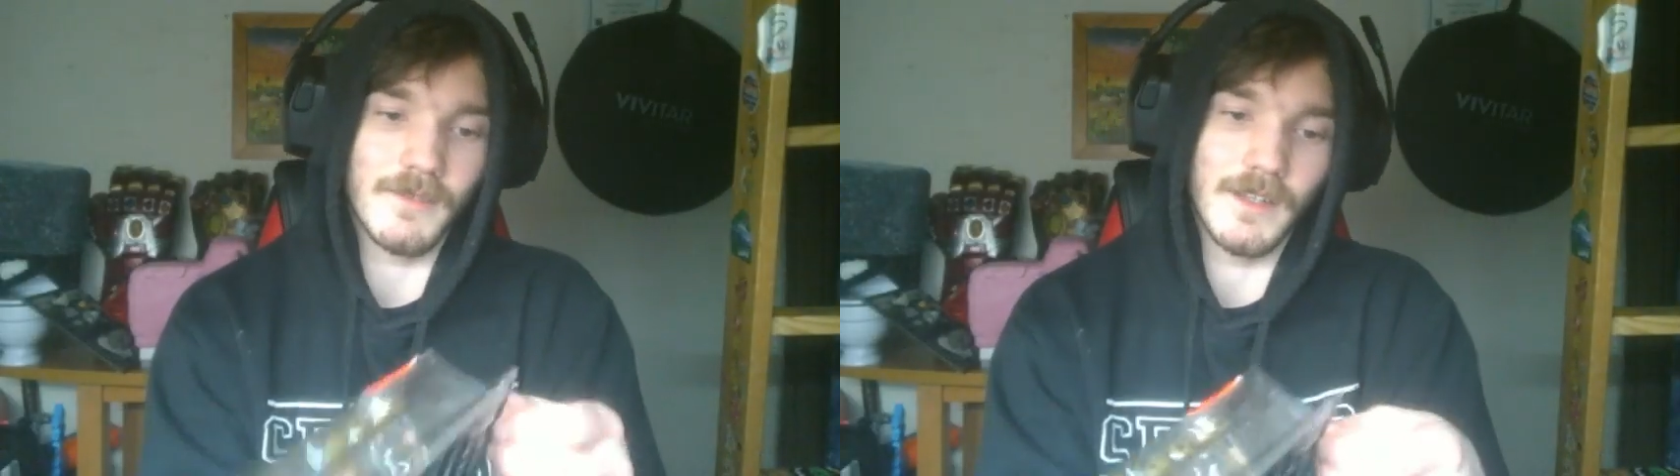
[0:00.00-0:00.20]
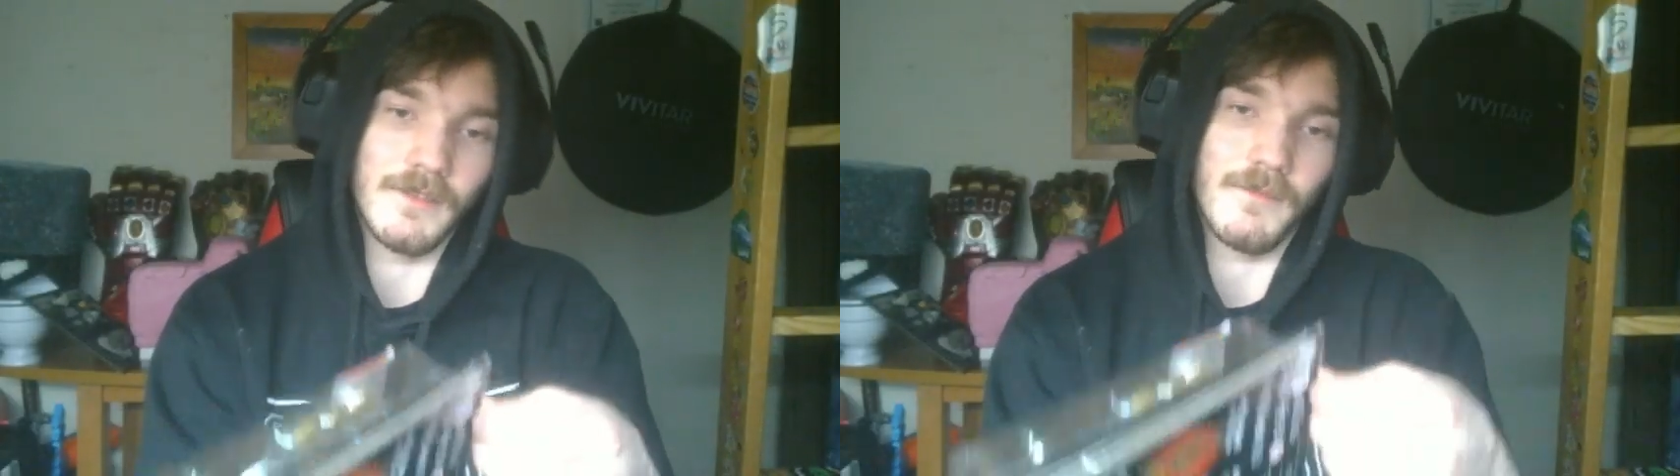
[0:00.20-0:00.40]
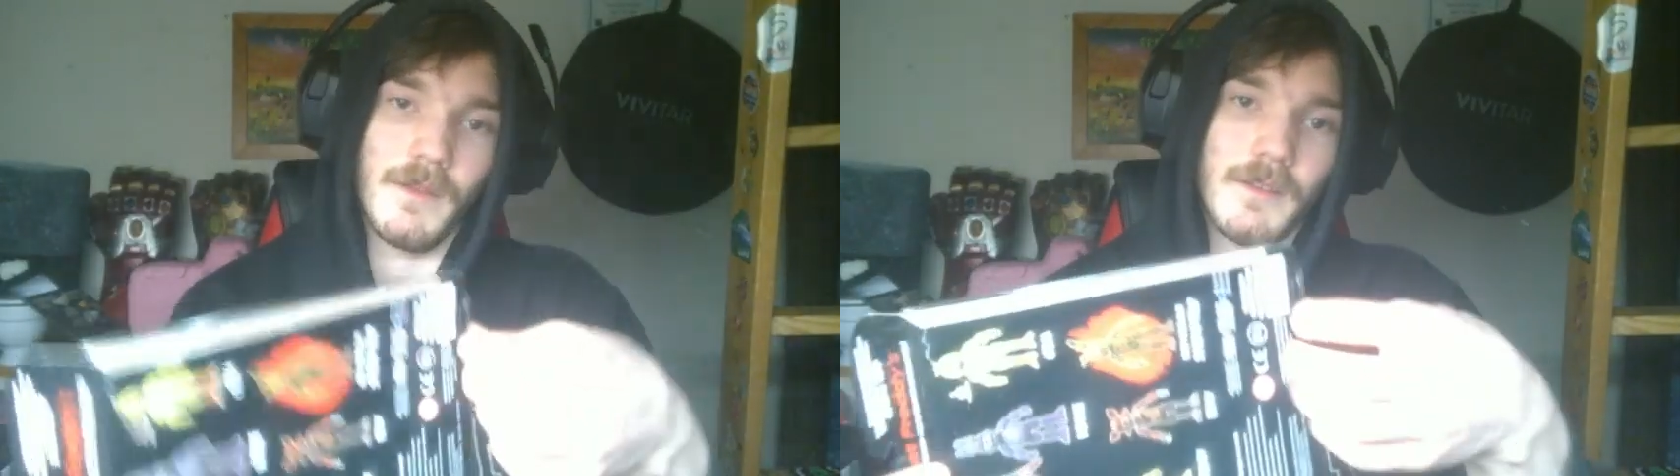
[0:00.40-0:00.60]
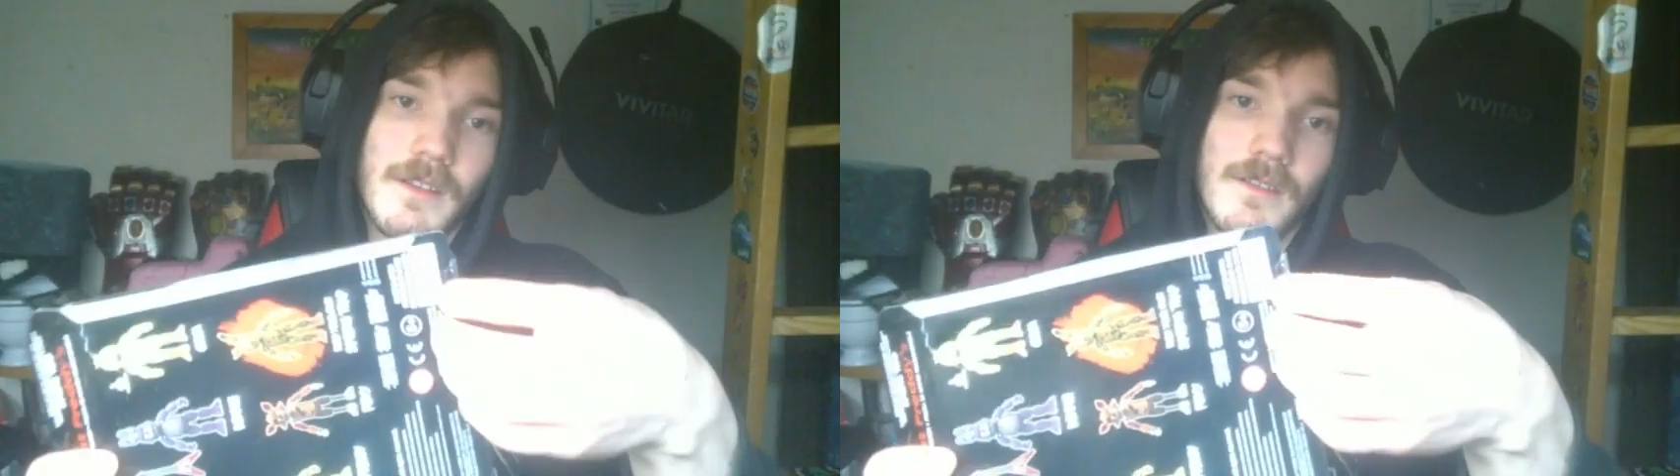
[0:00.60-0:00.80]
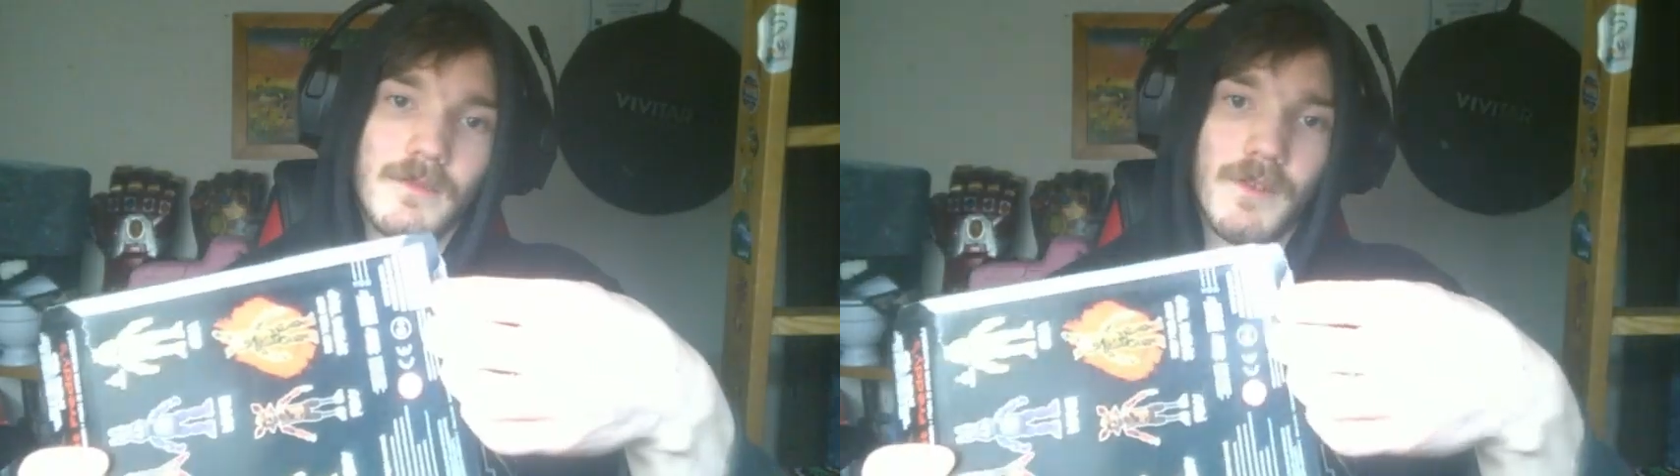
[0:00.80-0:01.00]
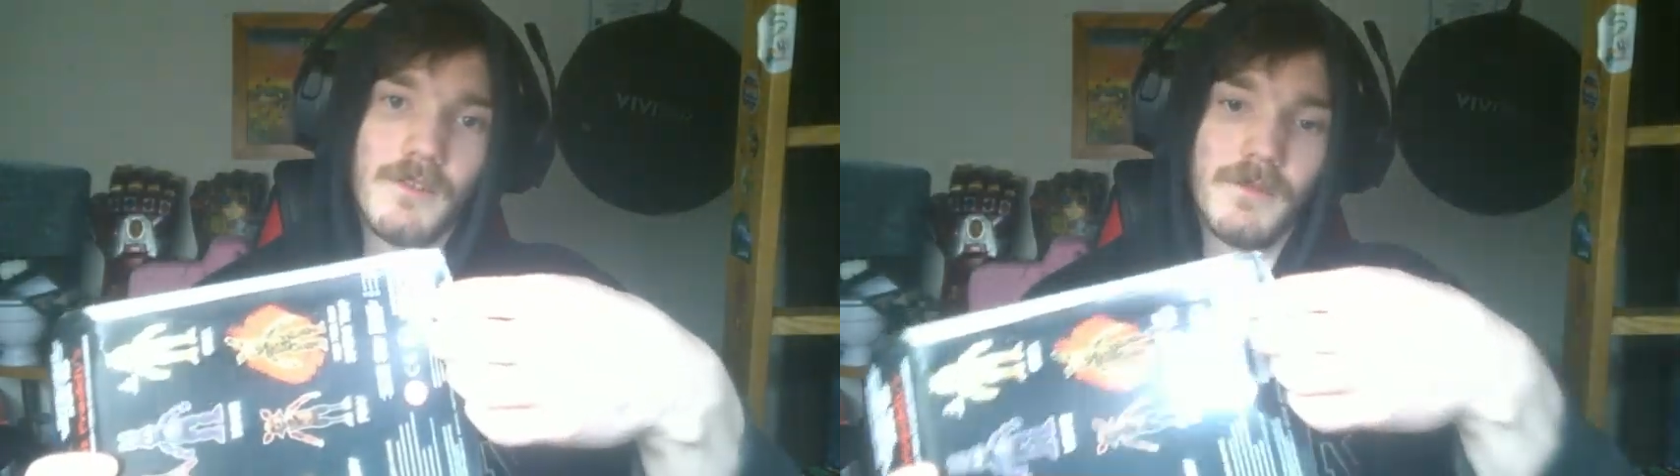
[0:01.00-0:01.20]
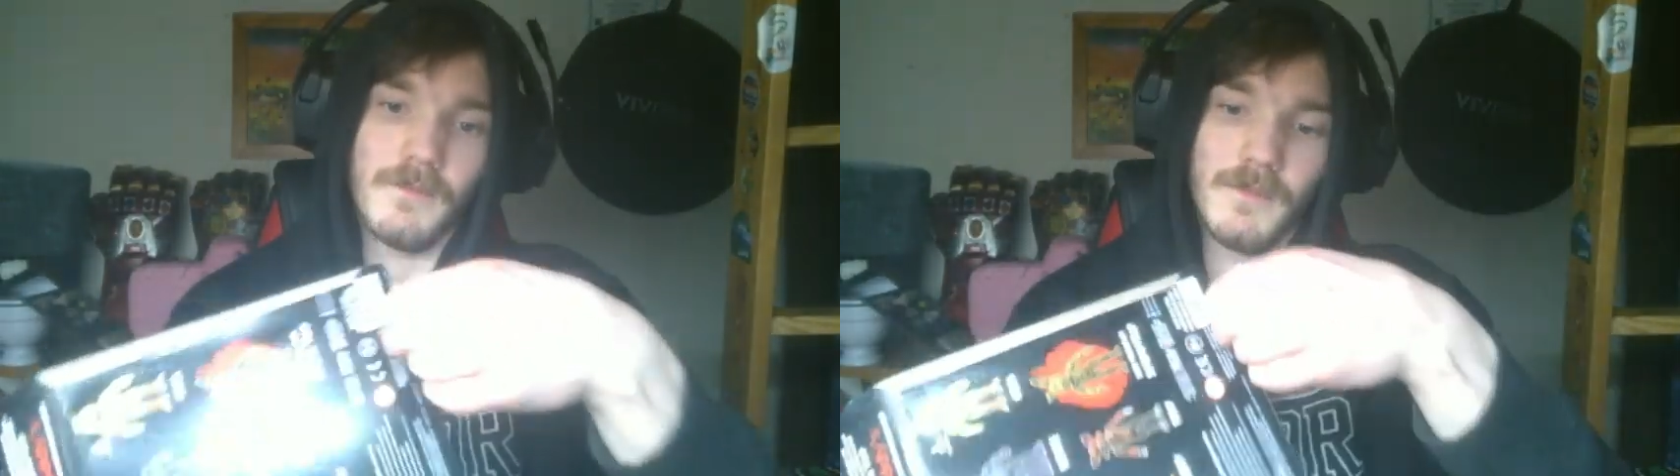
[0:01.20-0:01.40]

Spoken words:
Well, I should probably get this part open,